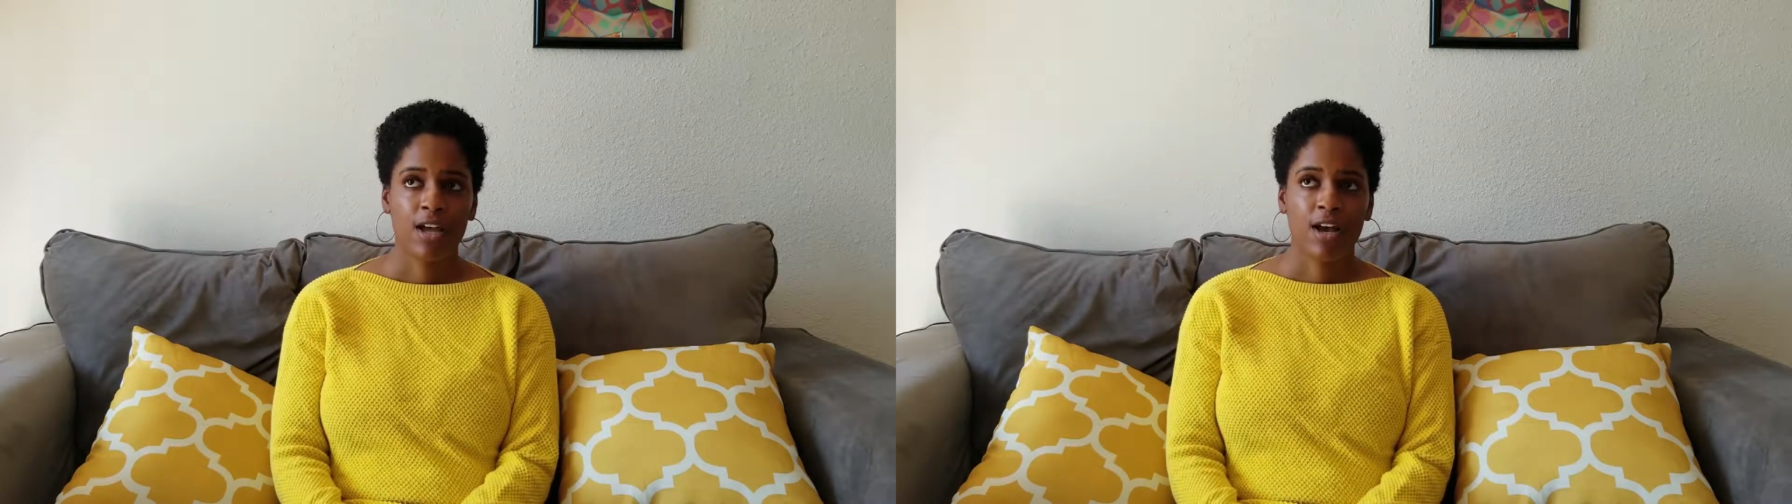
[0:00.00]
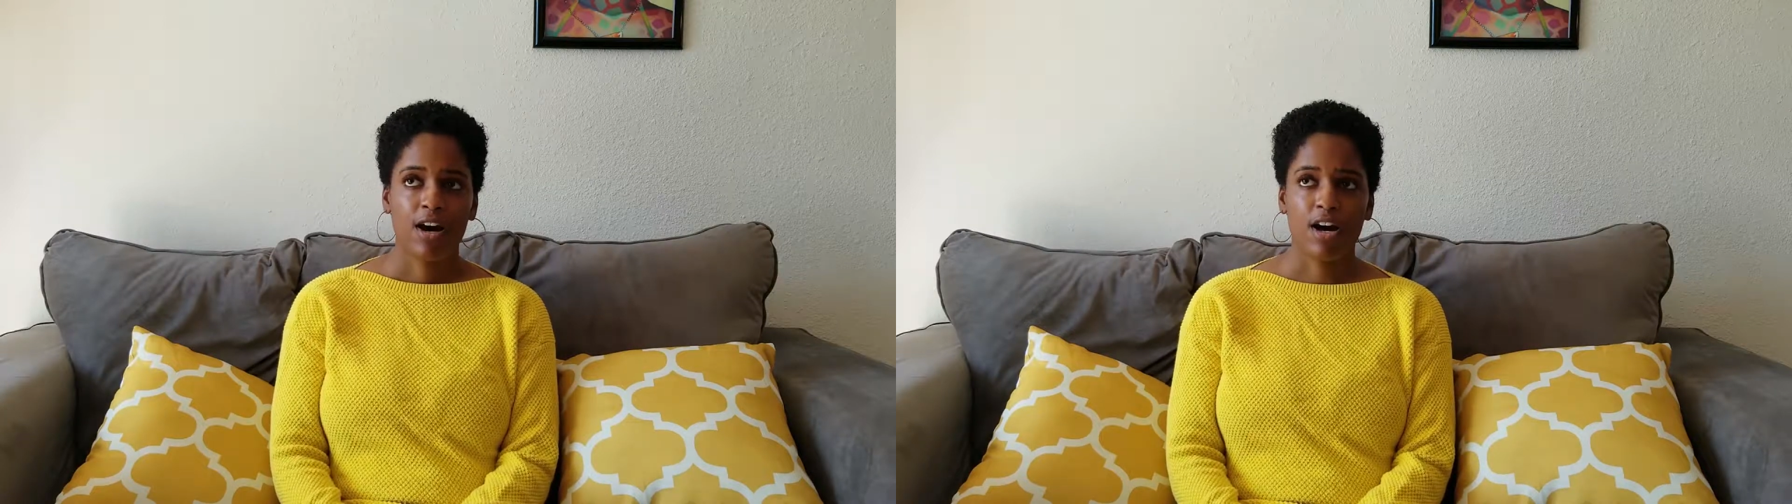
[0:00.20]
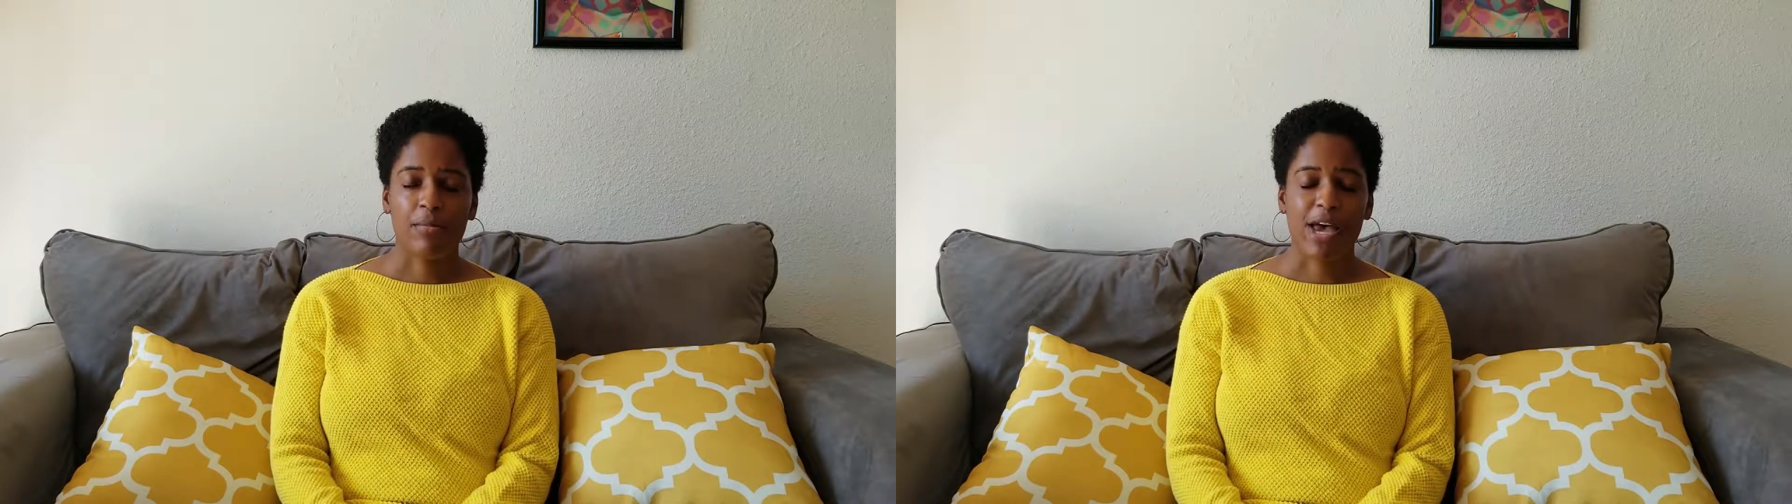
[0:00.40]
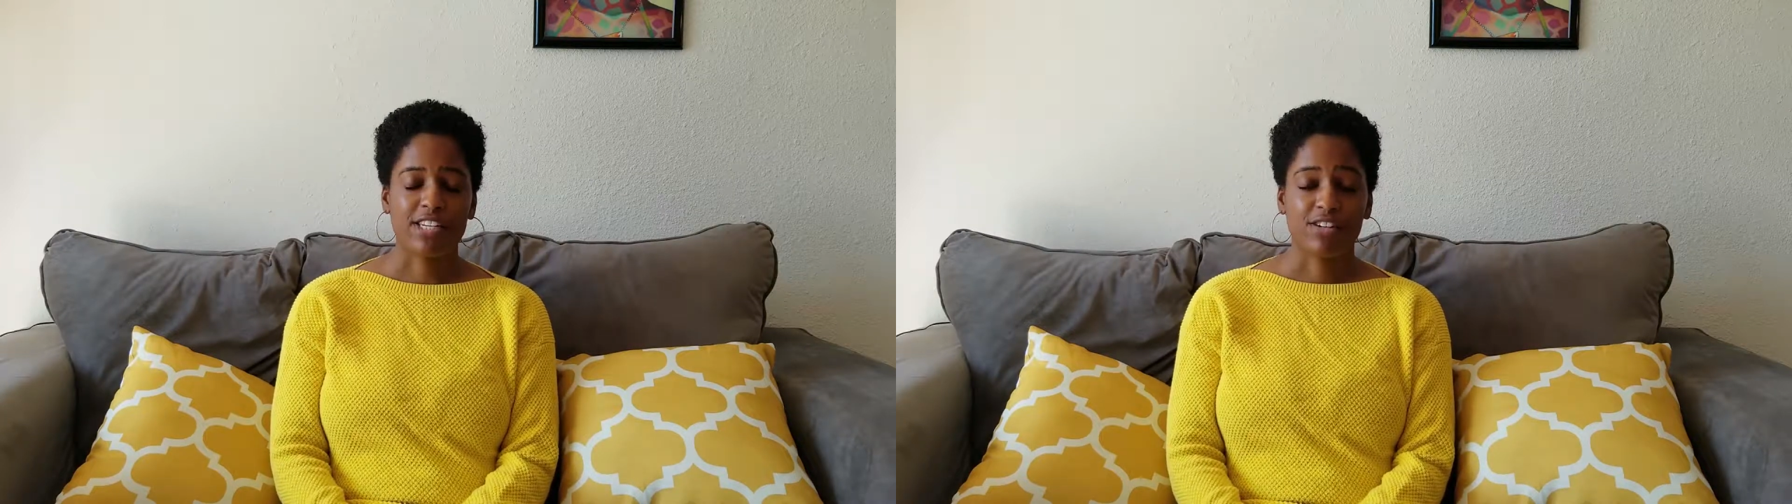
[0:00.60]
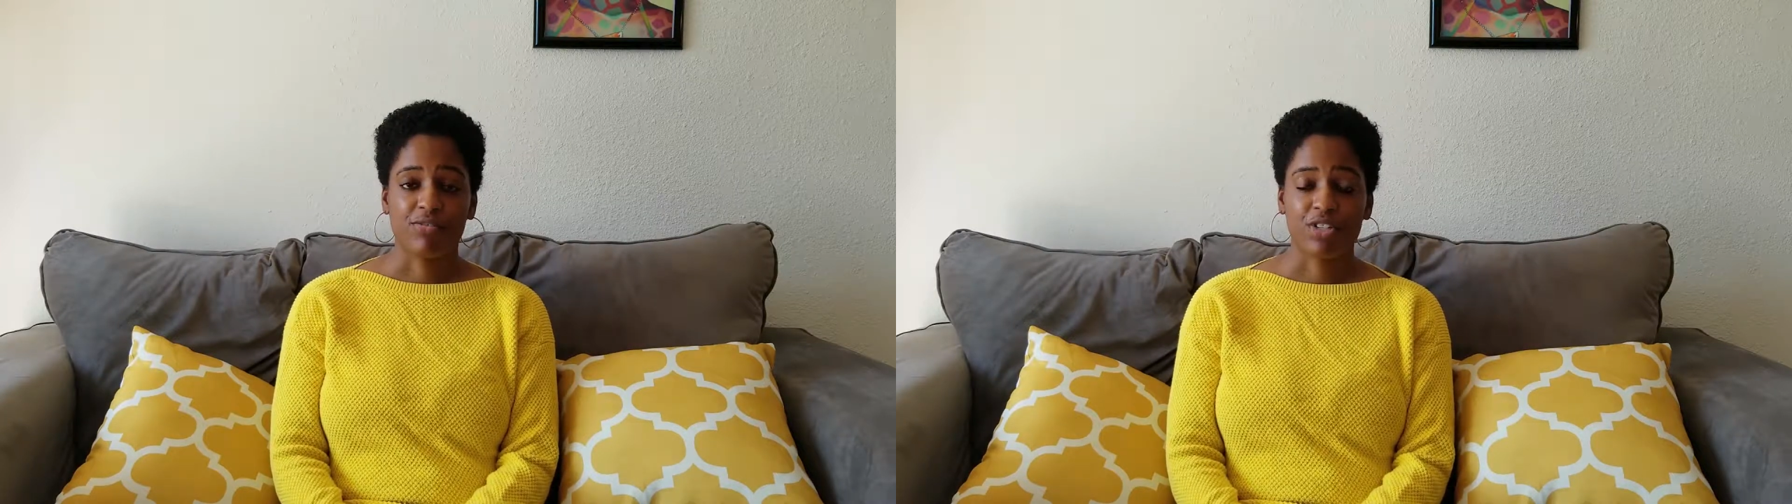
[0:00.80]

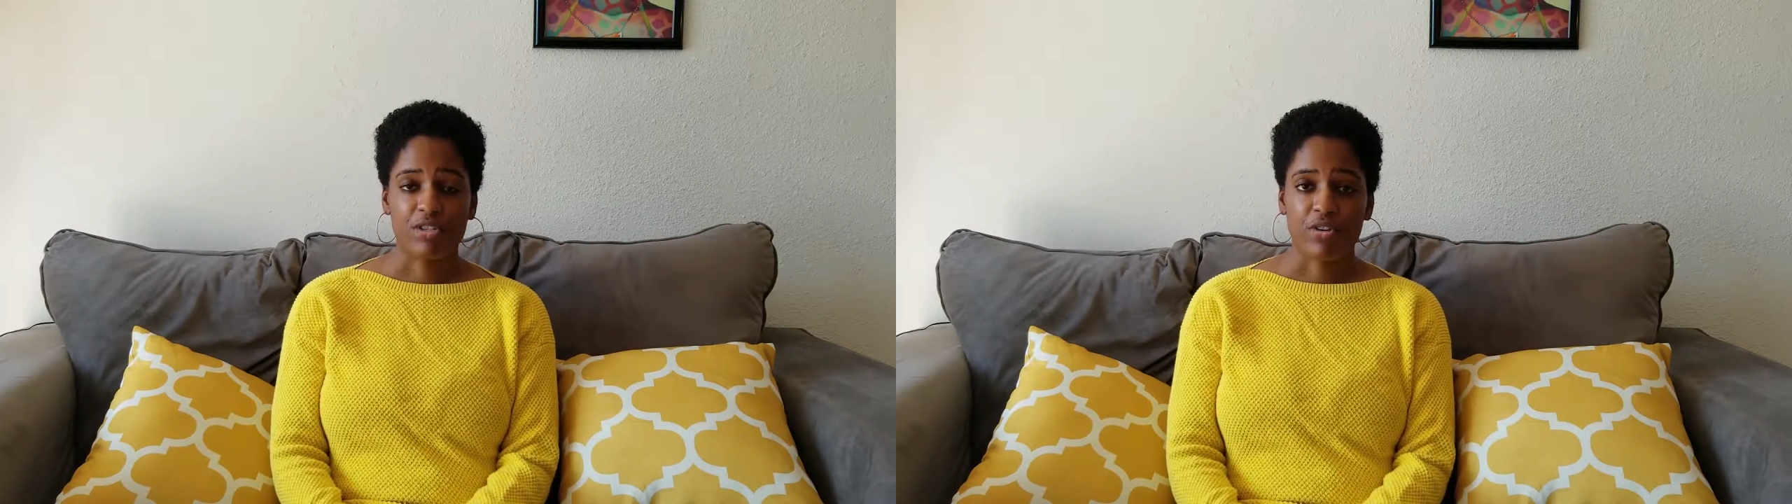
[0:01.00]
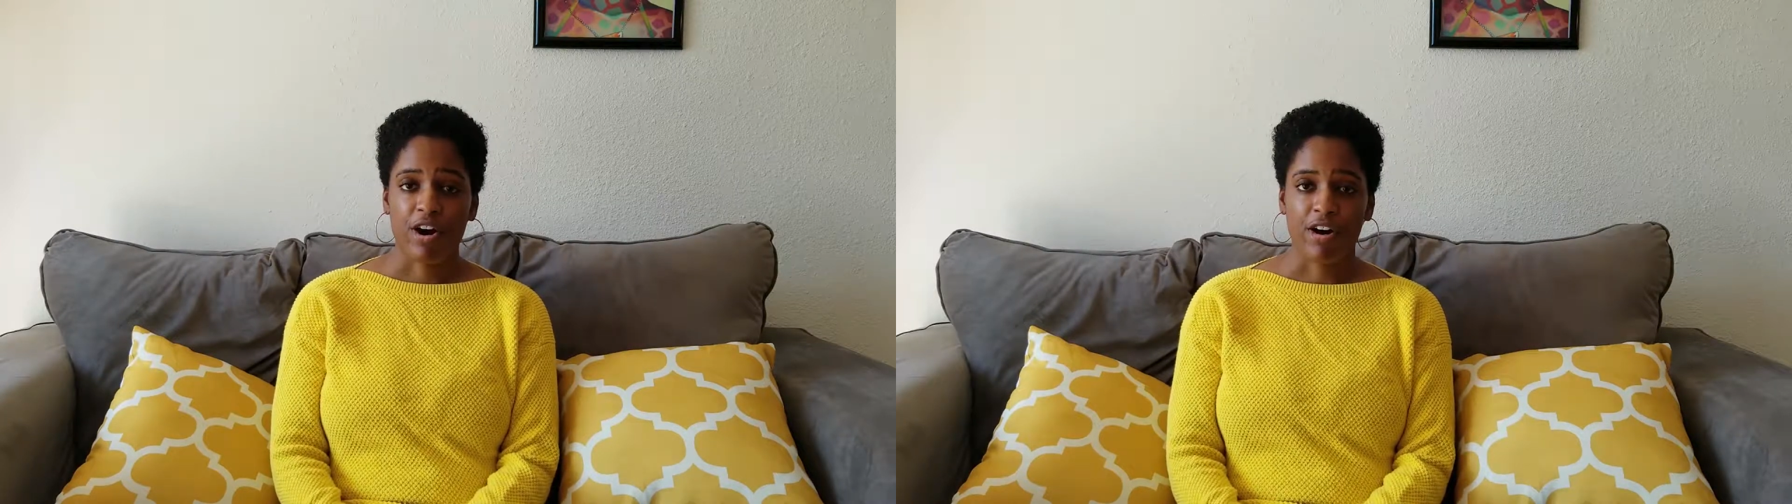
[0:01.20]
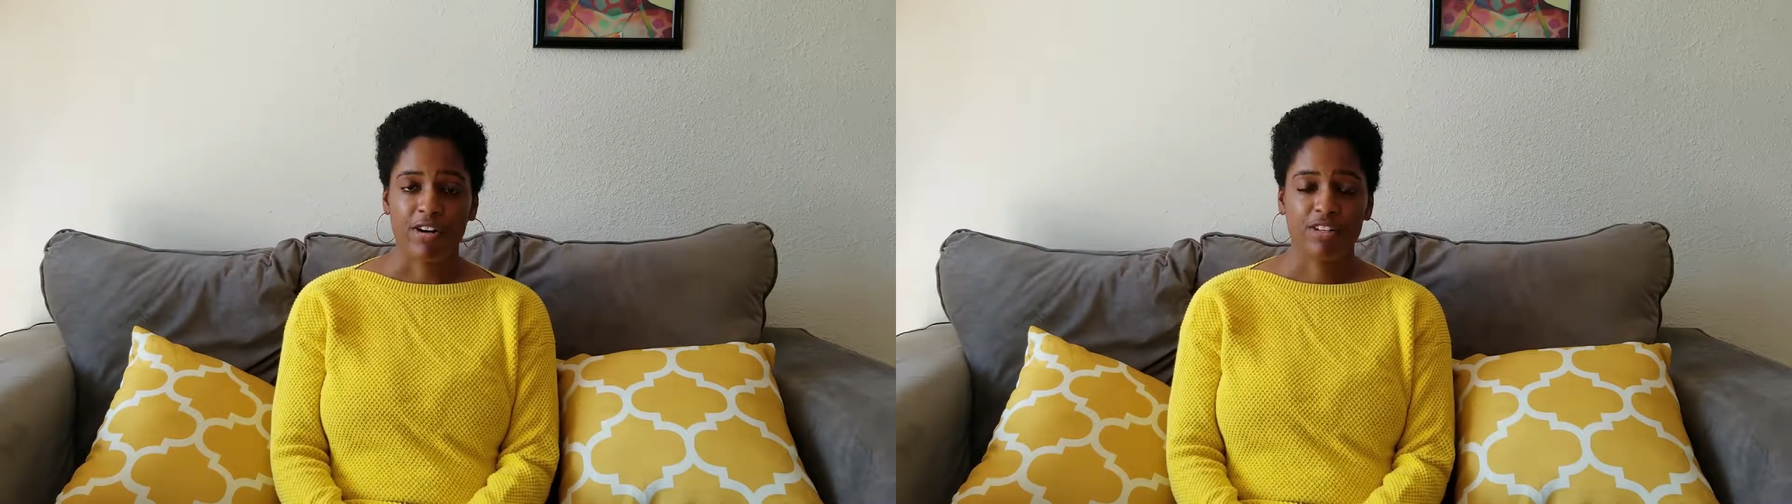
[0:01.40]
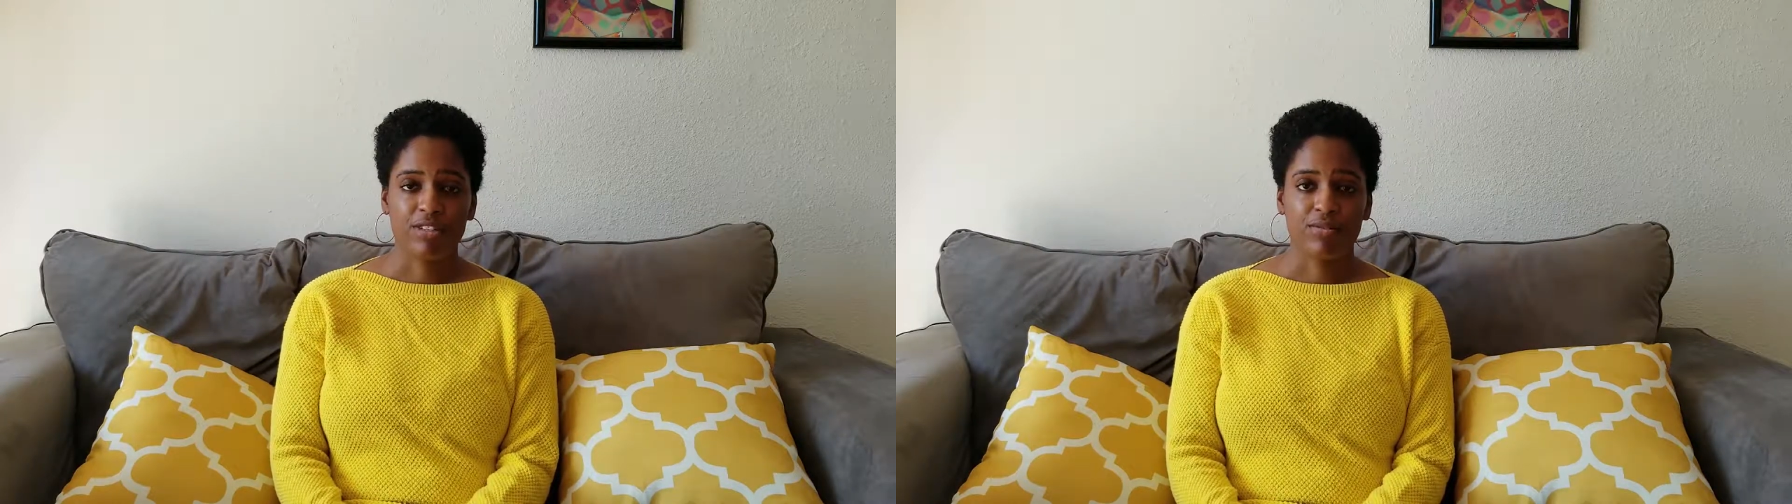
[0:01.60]
As a visual artist,